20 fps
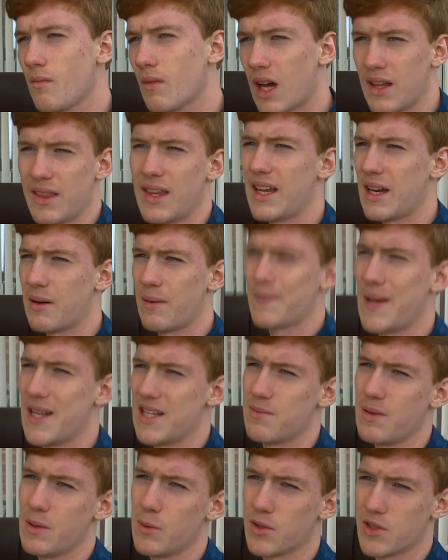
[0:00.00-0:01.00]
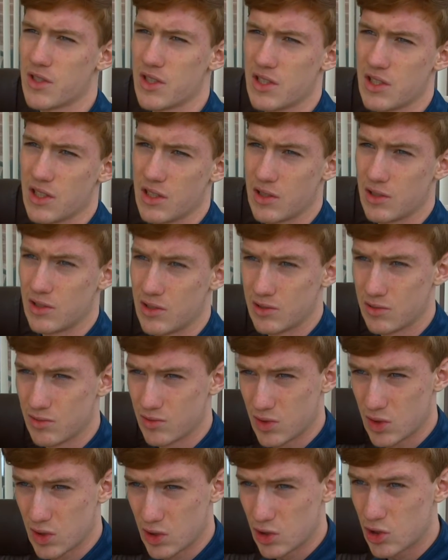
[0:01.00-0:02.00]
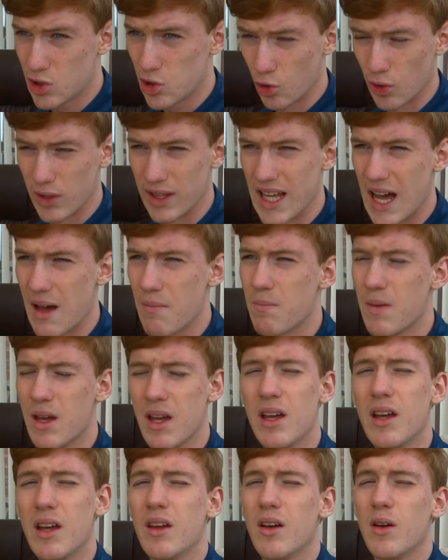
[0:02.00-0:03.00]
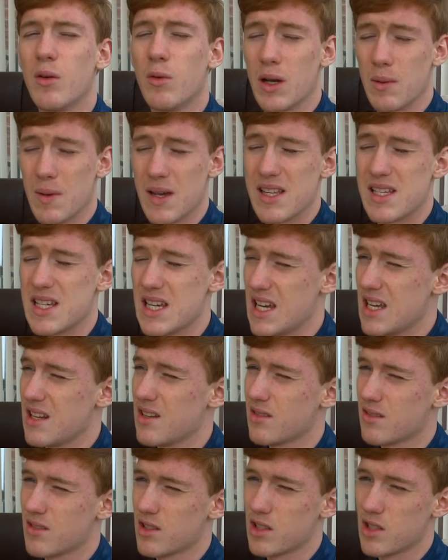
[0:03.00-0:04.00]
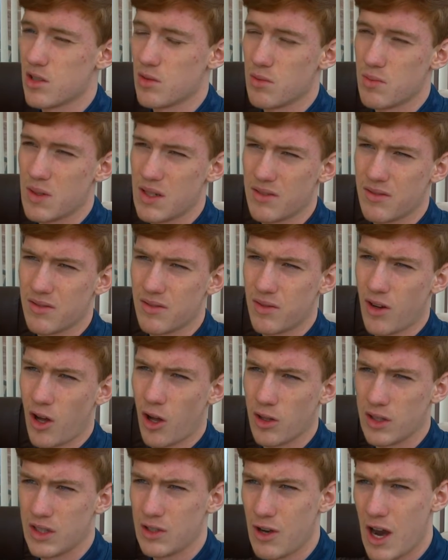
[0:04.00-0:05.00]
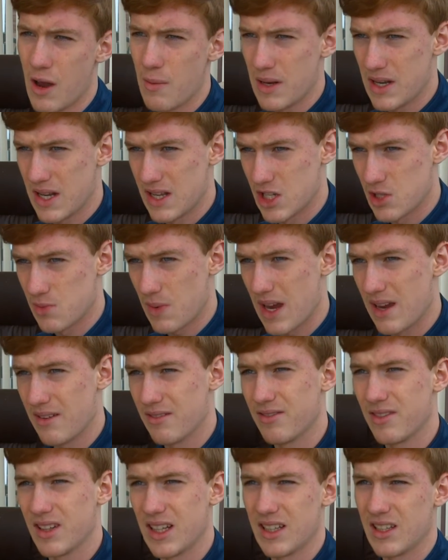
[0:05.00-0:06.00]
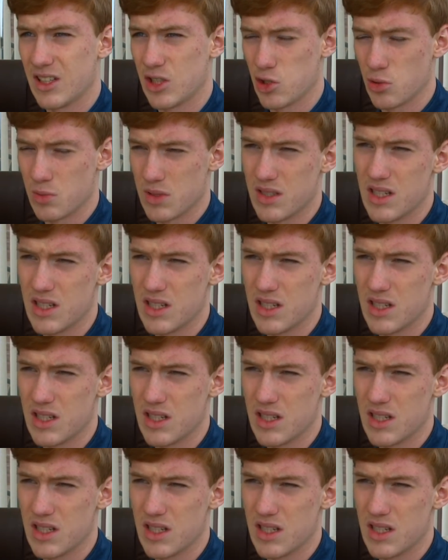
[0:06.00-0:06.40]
And then that made me wanted to join them. when I'm 18 to do a bit of holiday repping in Spain for like a summer